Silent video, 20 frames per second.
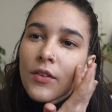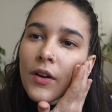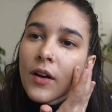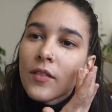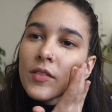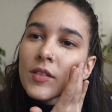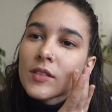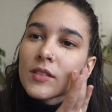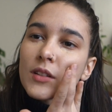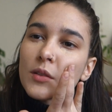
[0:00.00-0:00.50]

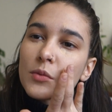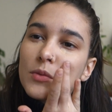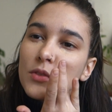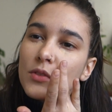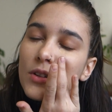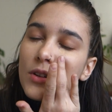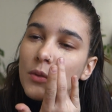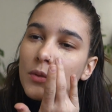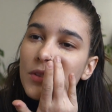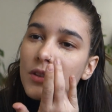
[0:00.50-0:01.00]
Obviously it was
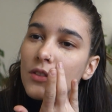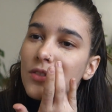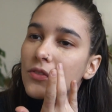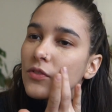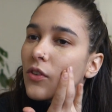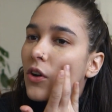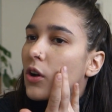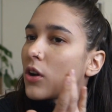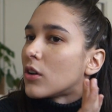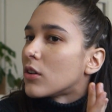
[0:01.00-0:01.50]
no one's
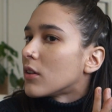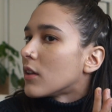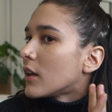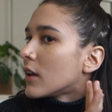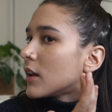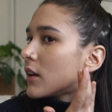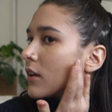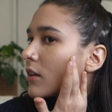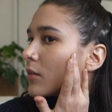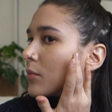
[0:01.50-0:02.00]
fault,
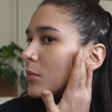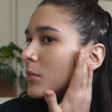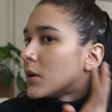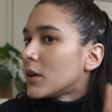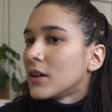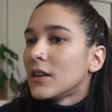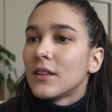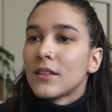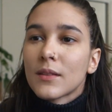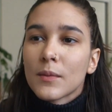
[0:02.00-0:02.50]

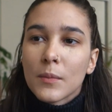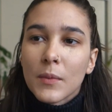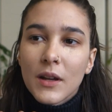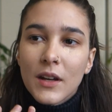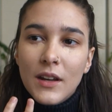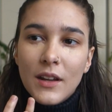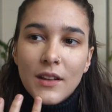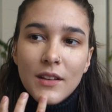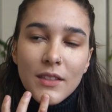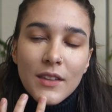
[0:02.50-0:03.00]
money is
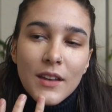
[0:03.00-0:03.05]
money at